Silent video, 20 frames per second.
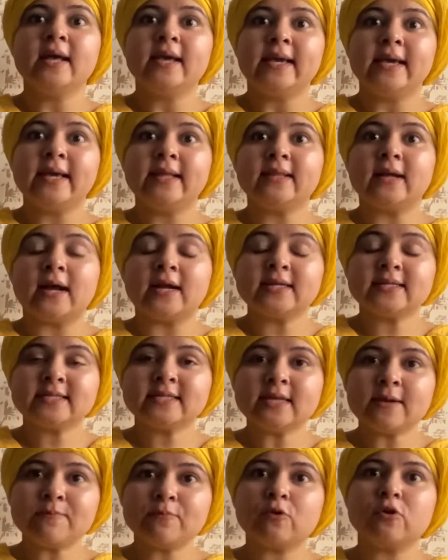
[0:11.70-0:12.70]
in our
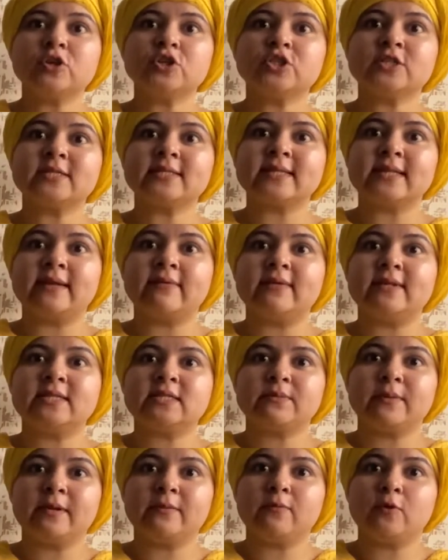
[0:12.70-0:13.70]
subconscious
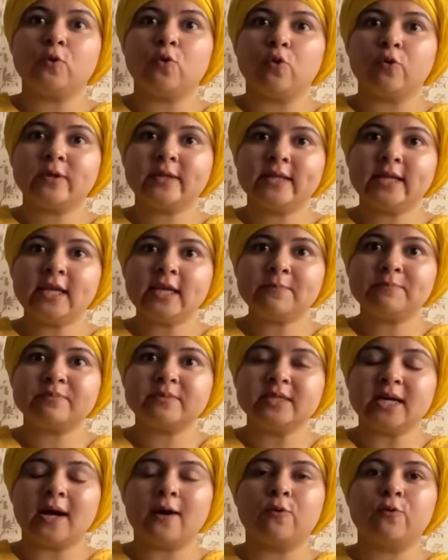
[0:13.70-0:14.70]
levels, when we go deep
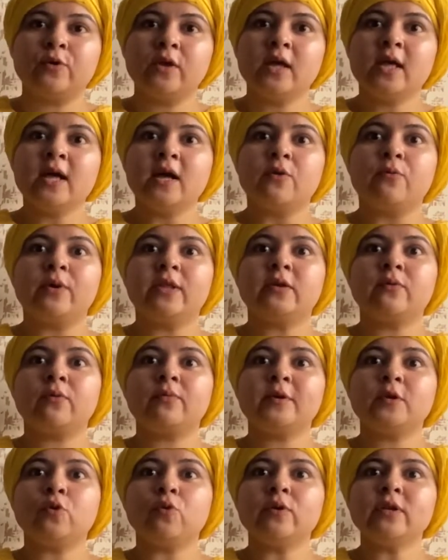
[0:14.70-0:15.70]
down, whenever
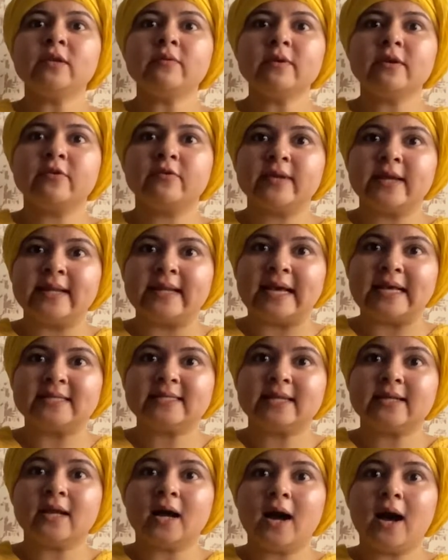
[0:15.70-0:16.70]
we don't even realize,
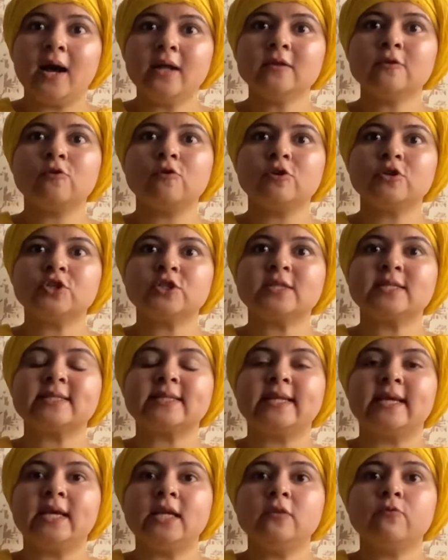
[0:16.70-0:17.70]
and
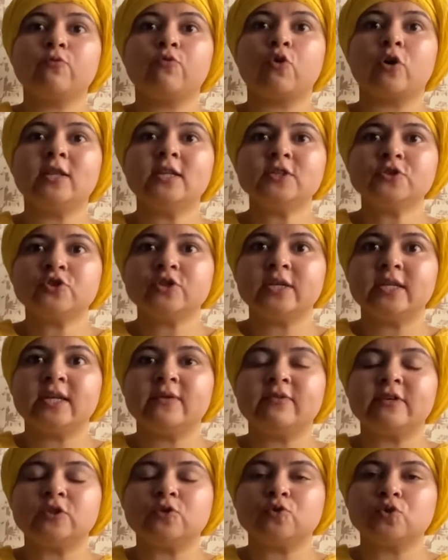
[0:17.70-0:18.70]
unconsciously, involuntarily,
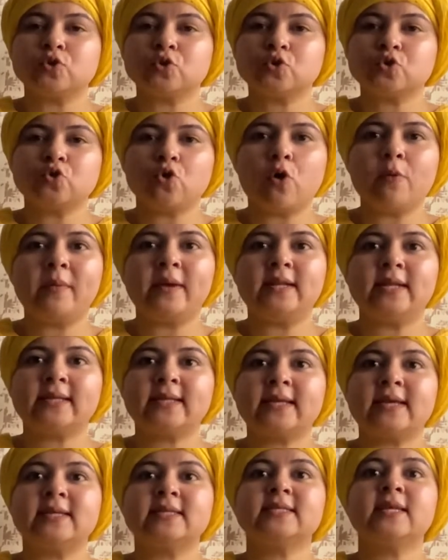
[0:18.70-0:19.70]
we do so many
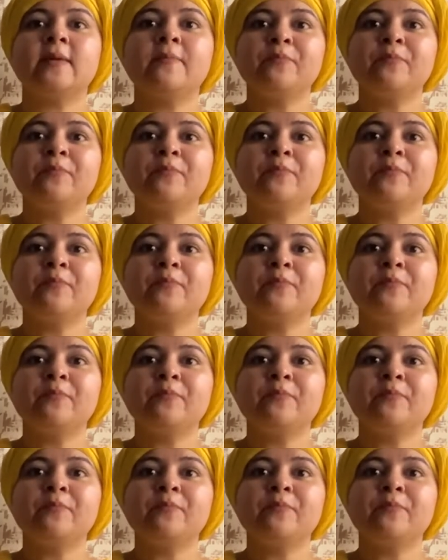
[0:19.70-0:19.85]
things,